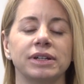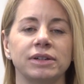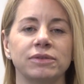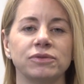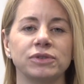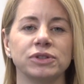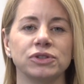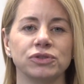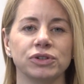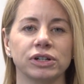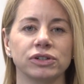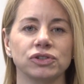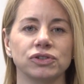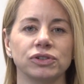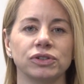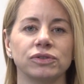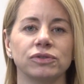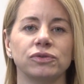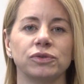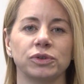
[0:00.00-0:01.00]

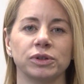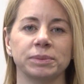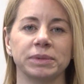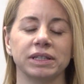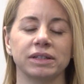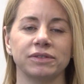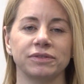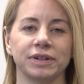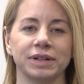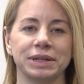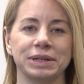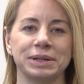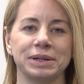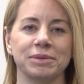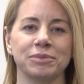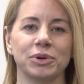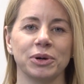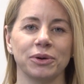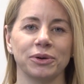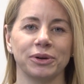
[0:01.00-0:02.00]
Infrastructure Formula
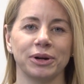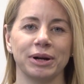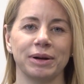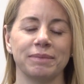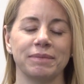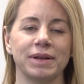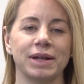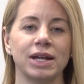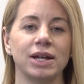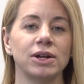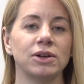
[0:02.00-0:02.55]
Funding Program,